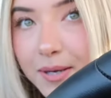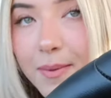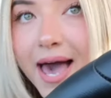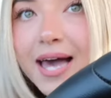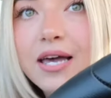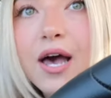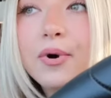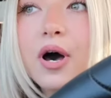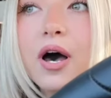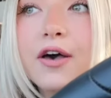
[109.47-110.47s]
the Big Mac,
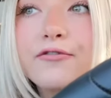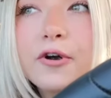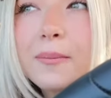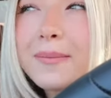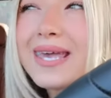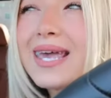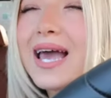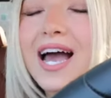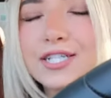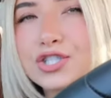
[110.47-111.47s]
but for
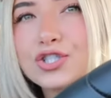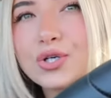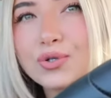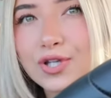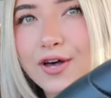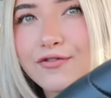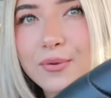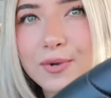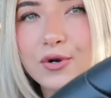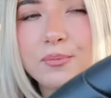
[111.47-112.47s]
me, I just don't love
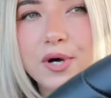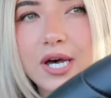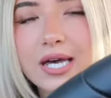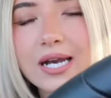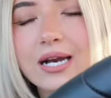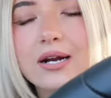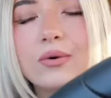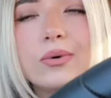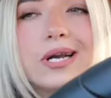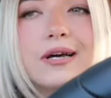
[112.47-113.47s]
the middle bun and I
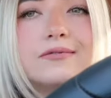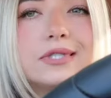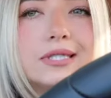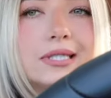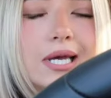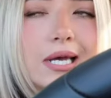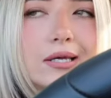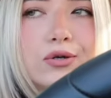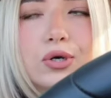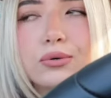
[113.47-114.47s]
don't wanna have to say,
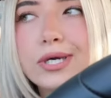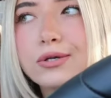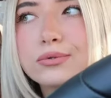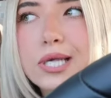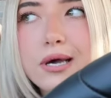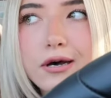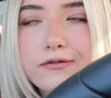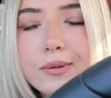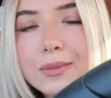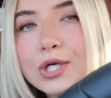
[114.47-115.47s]
you know, can you take
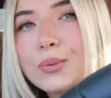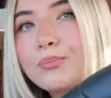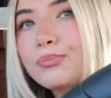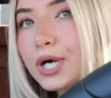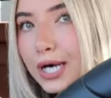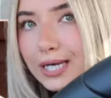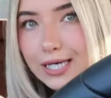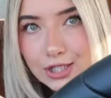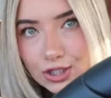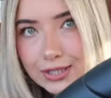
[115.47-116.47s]
off the middle bun?
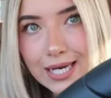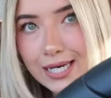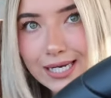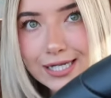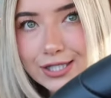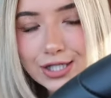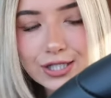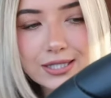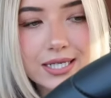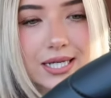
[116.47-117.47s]
It's just kinda
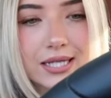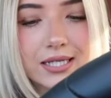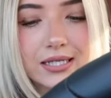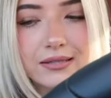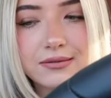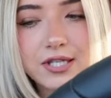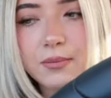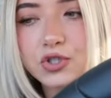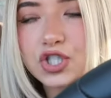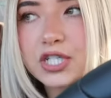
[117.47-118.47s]
easier to get the
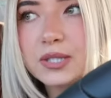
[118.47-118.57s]
double